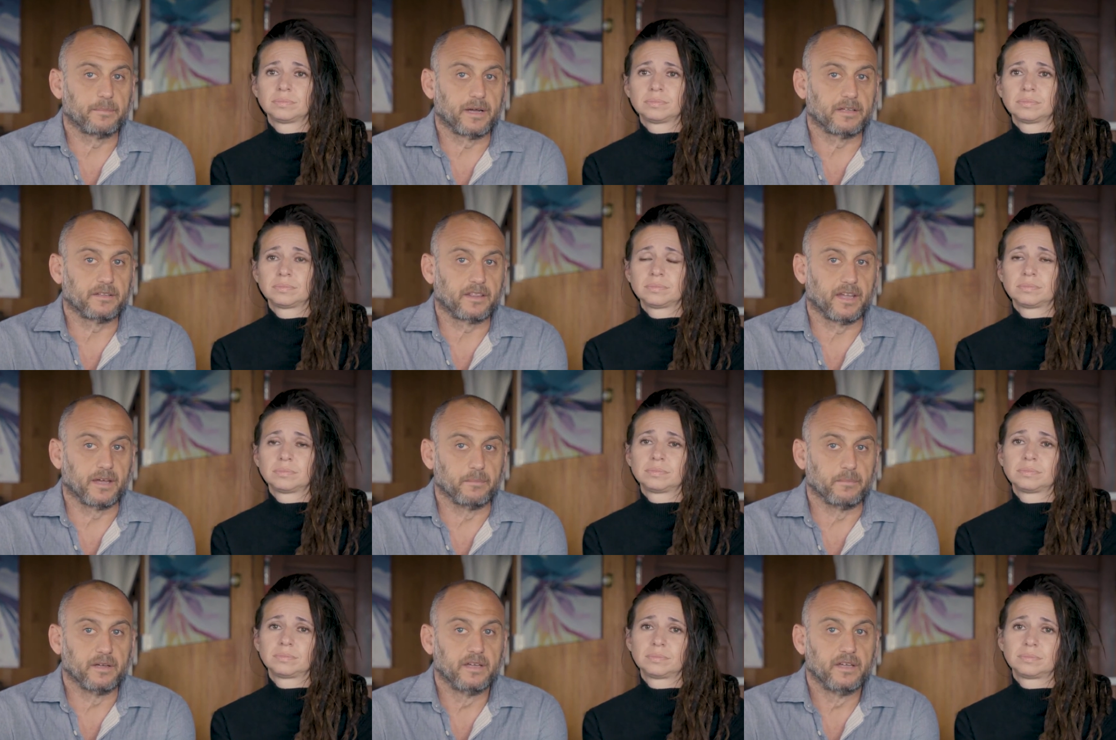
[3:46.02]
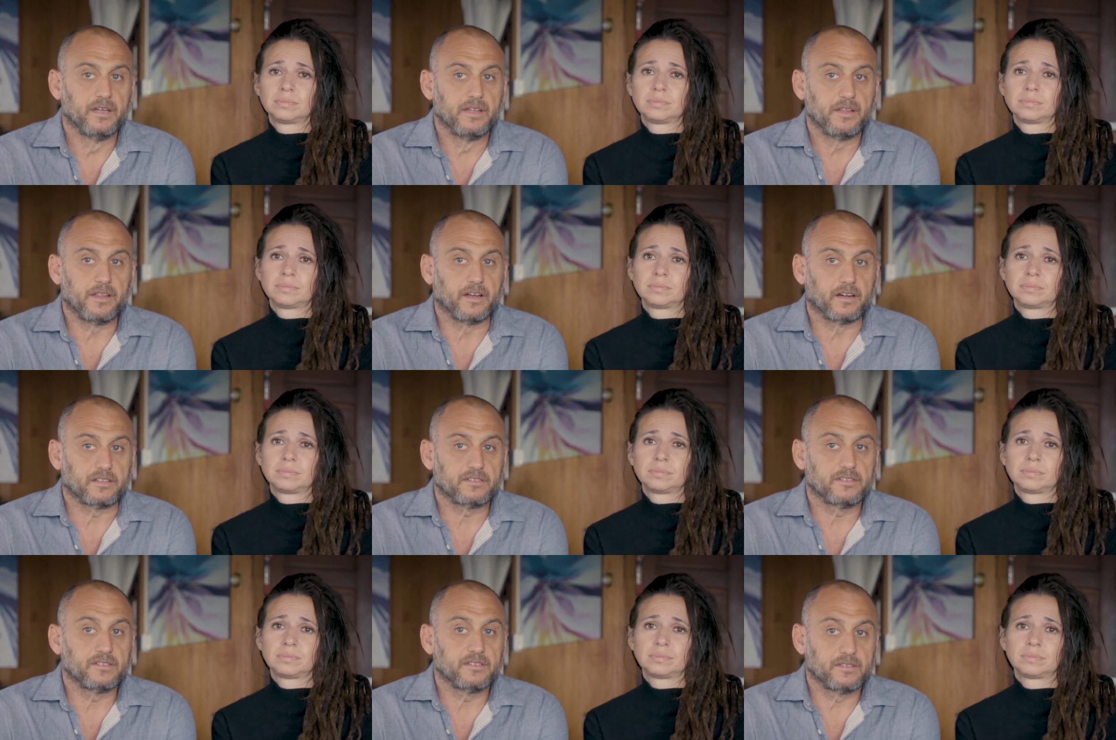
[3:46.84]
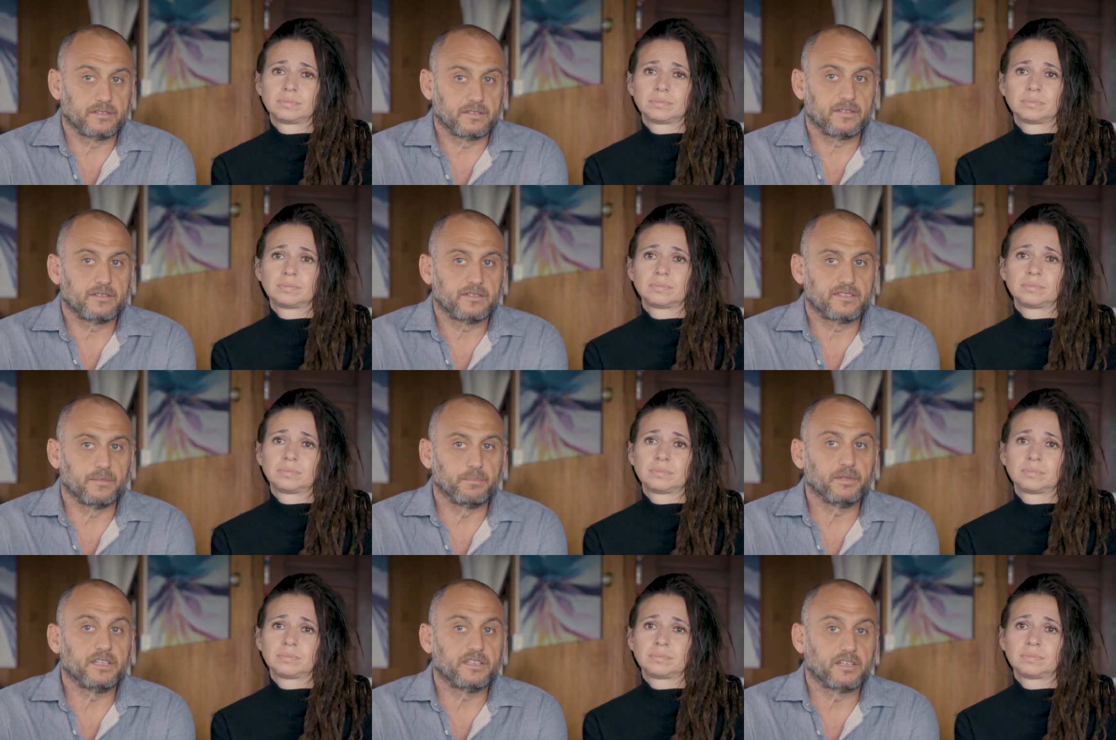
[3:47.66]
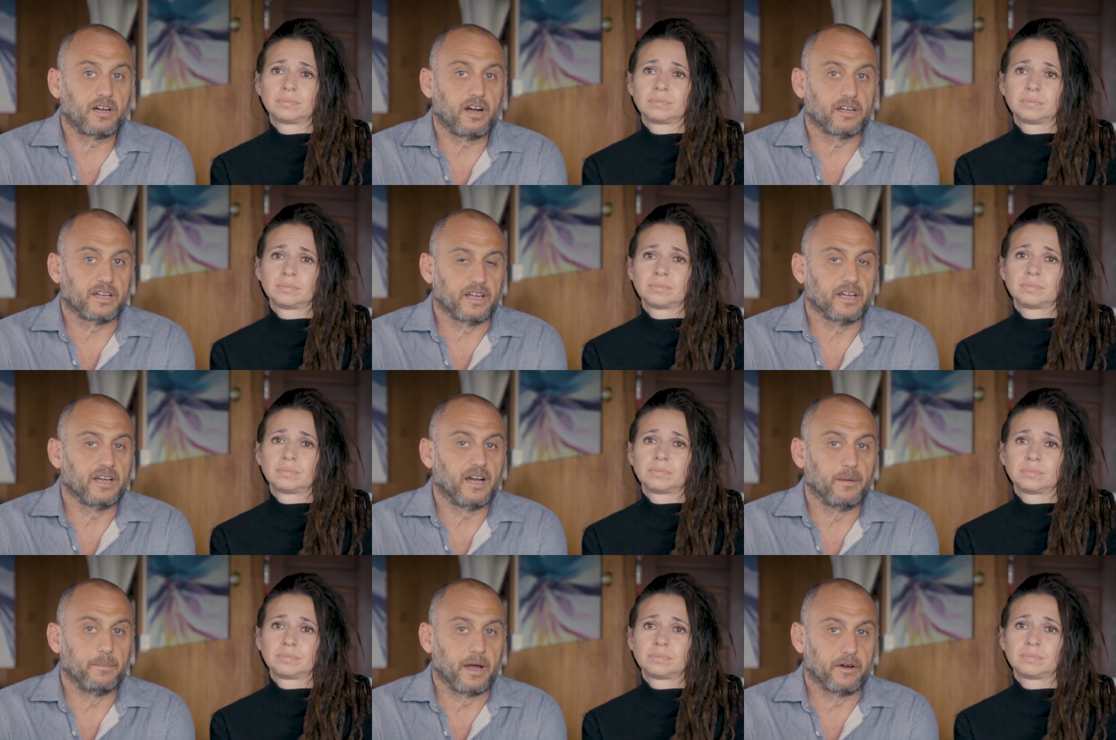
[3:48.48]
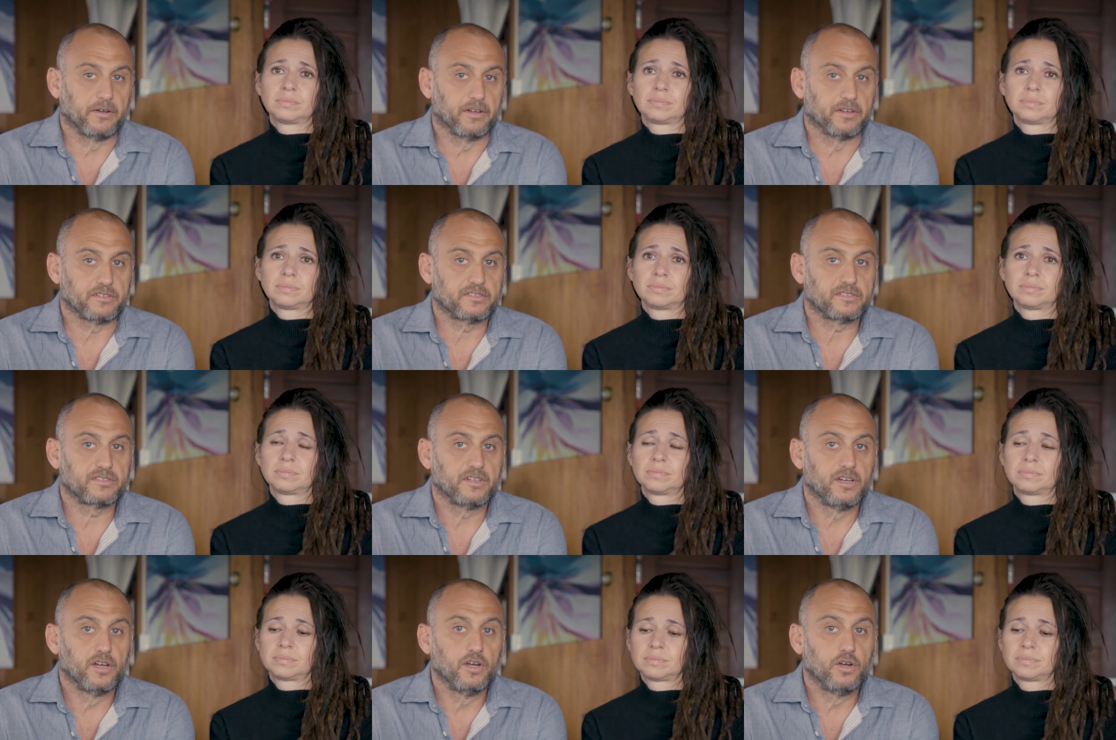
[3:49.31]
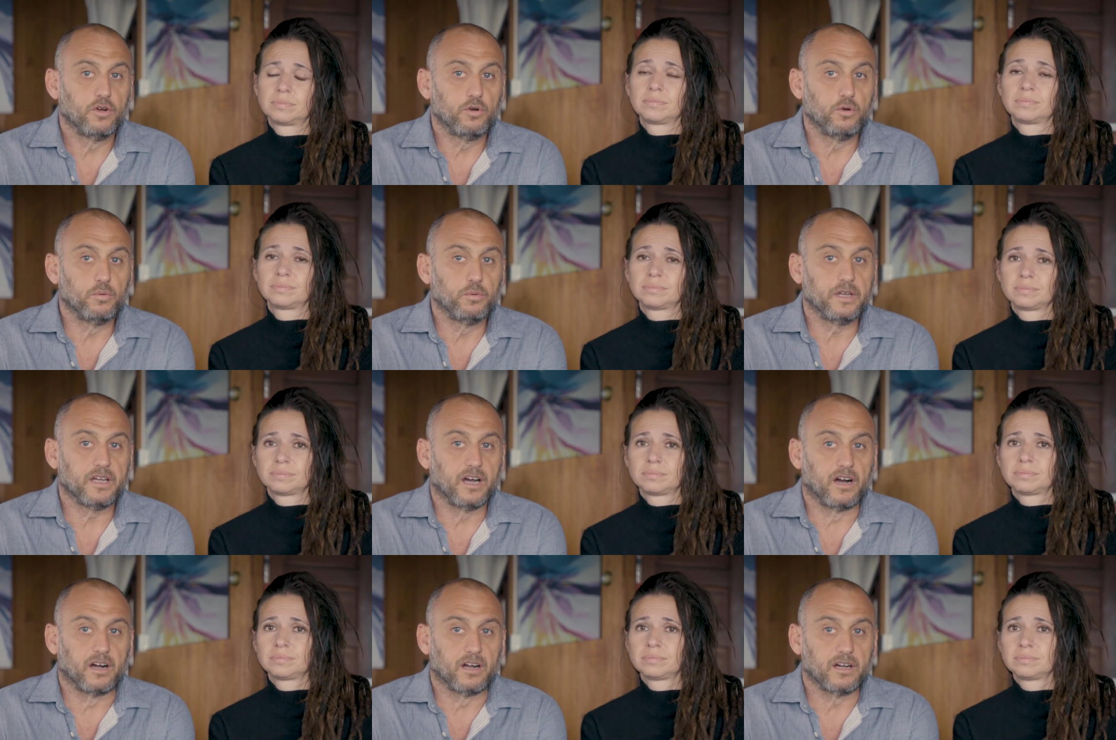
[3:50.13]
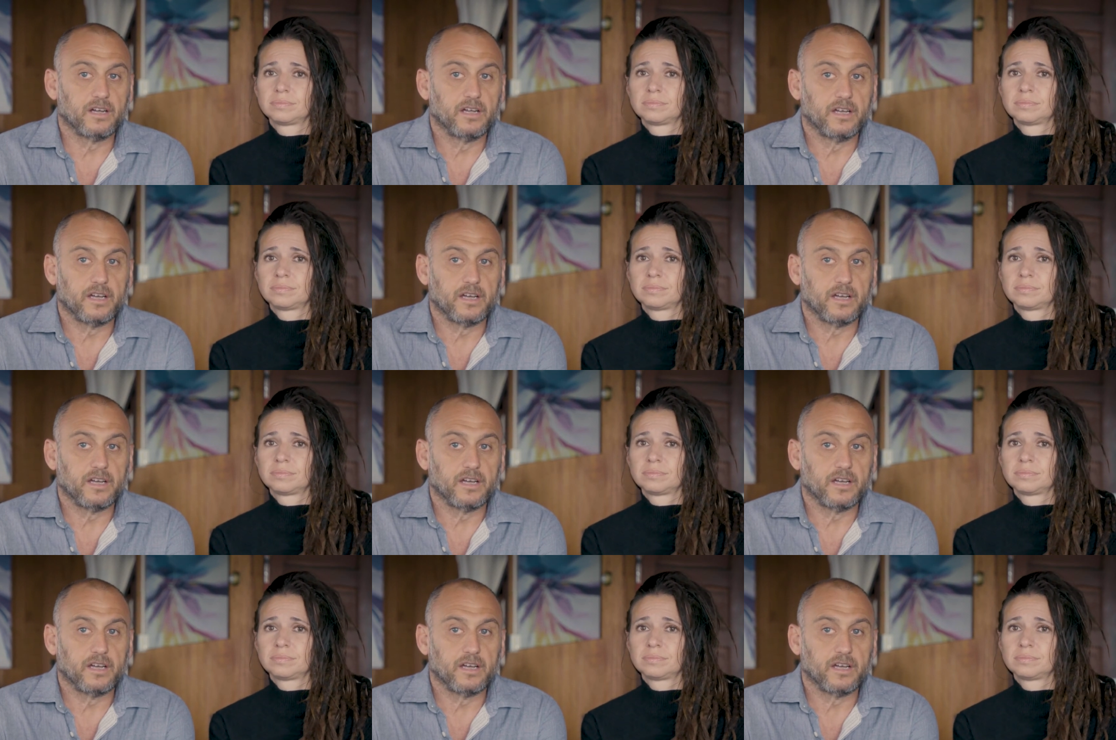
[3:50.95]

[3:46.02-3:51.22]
Speaker 1: about them. They are simply talking about us who we are,